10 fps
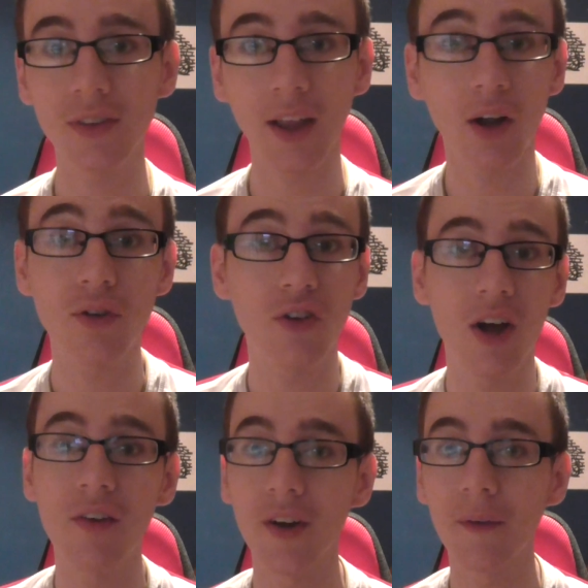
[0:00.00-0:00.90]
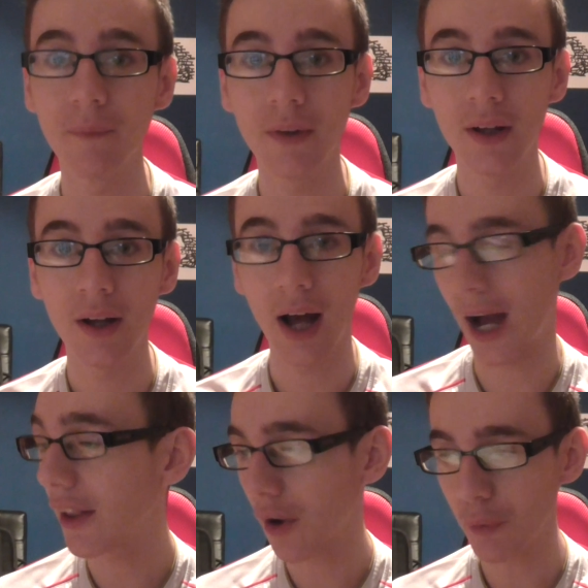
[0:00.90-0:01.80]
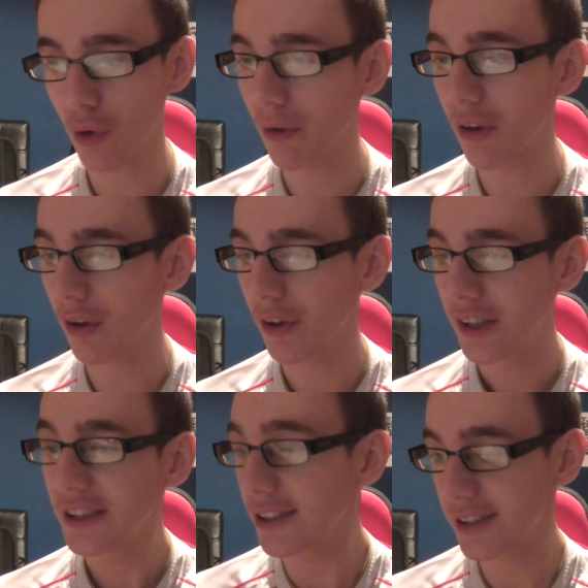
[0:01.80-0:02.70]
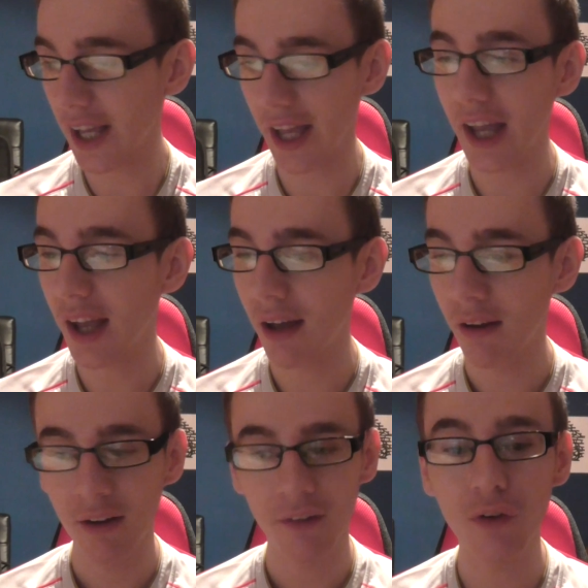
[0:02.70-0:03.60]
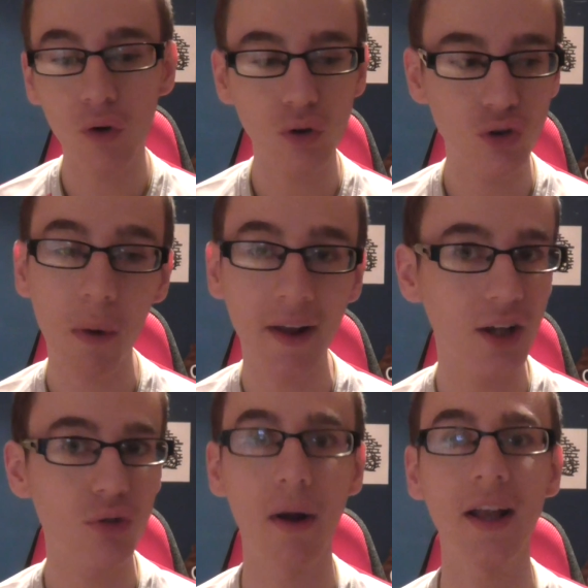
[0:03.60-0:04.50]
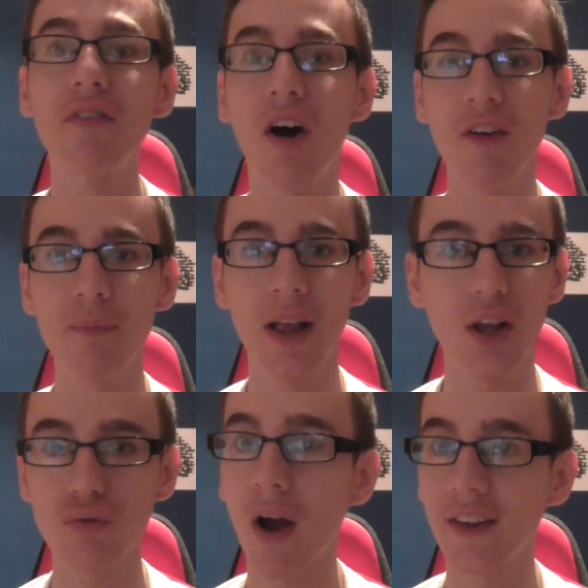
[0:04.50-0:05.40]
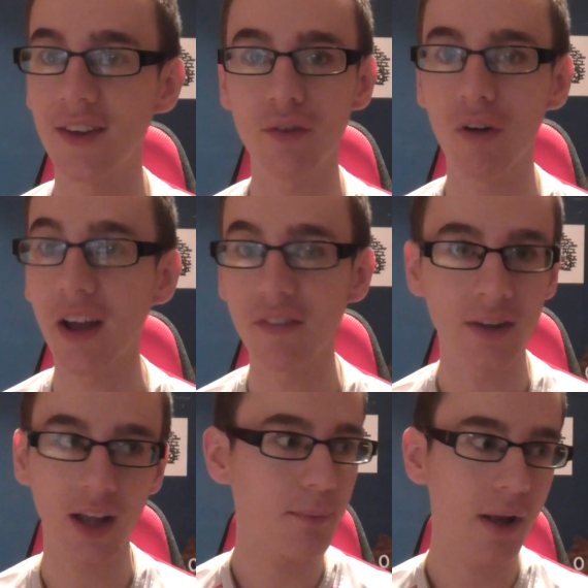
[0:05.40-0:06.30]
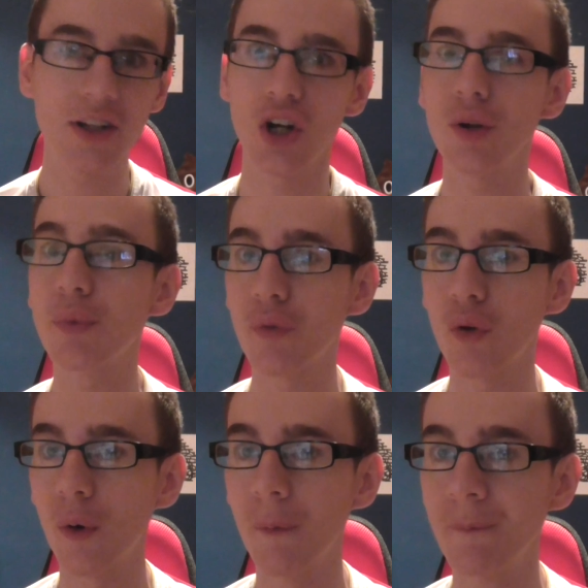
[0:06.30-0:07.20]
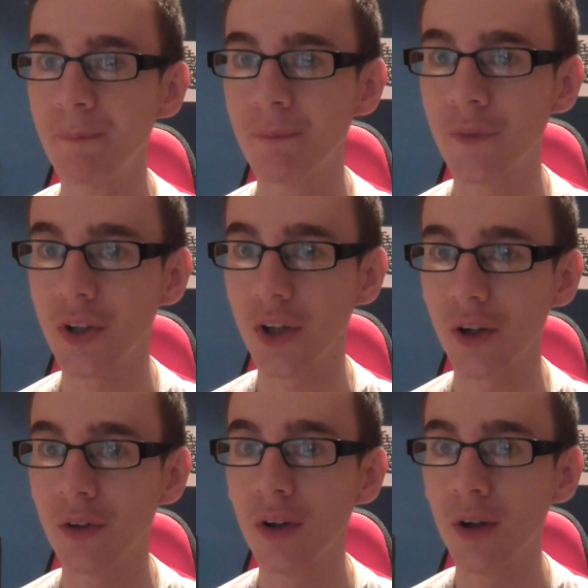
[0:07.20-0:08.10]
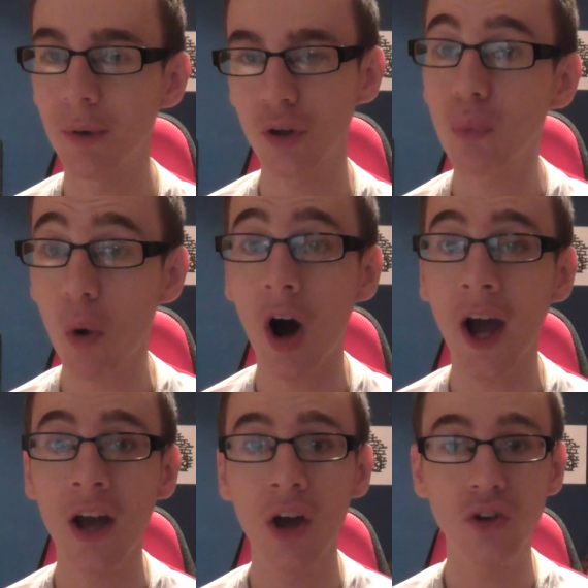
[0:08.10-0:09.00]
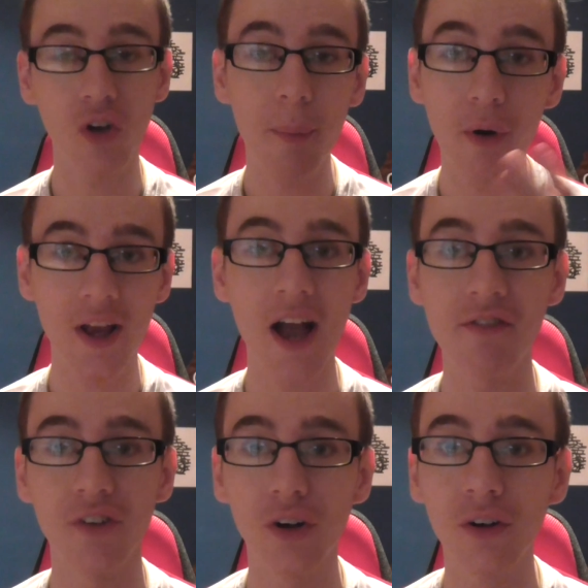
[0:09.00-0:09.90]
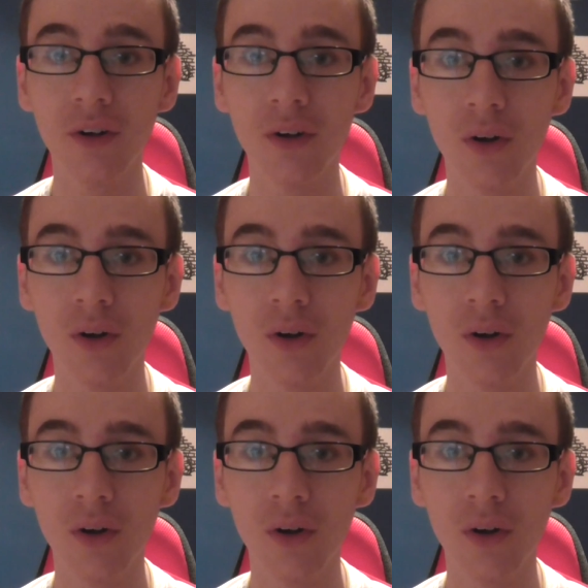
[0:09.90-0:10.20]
they don't deserve it. And I'm not going to sit here for 20, 25 minutes ranting and raving. Done it many times before, you know. Because why should I put in effort?